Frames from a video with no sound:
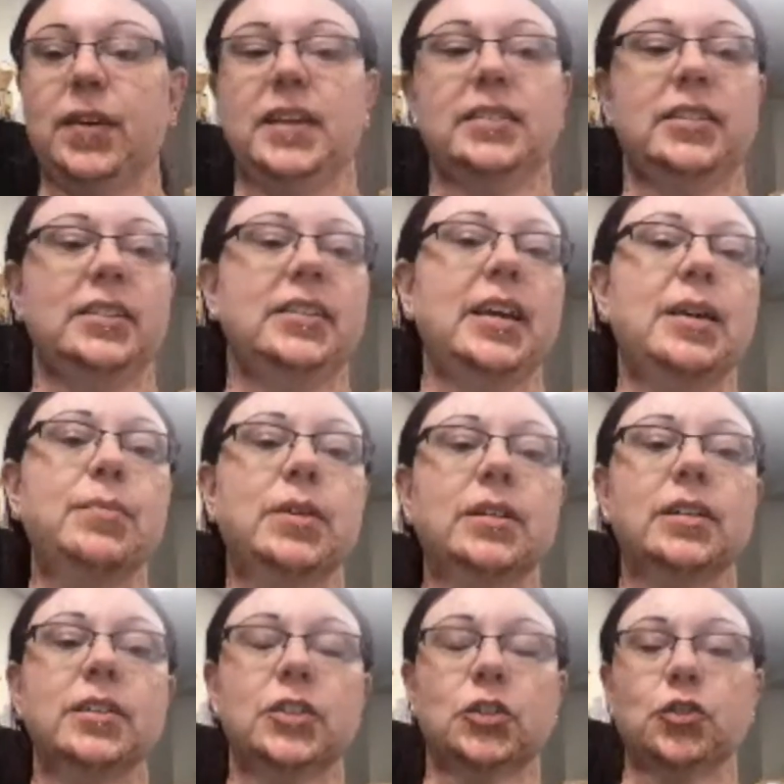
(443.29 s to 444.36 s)
fancy
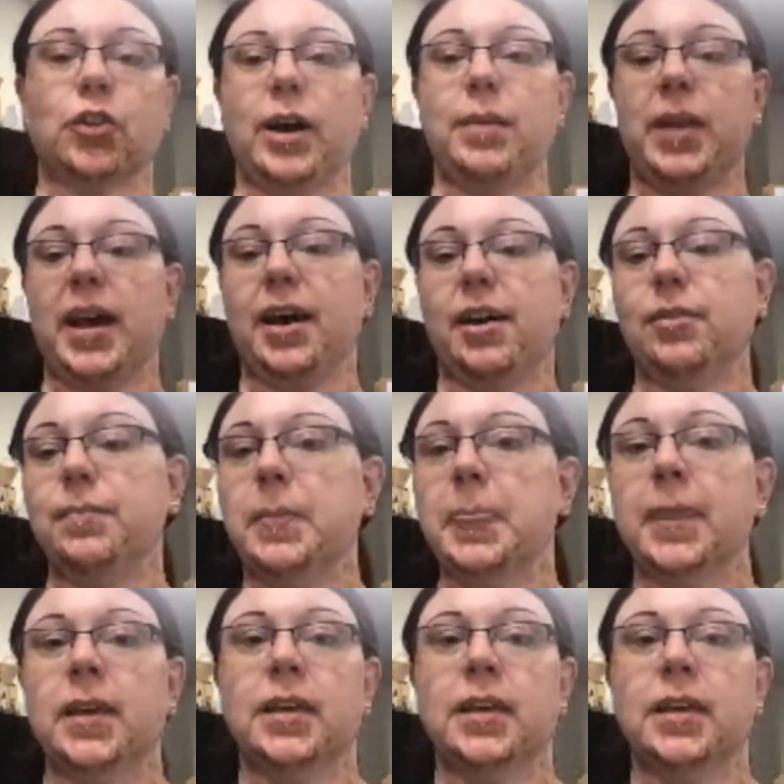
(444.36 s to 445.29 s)
table, scribe it out.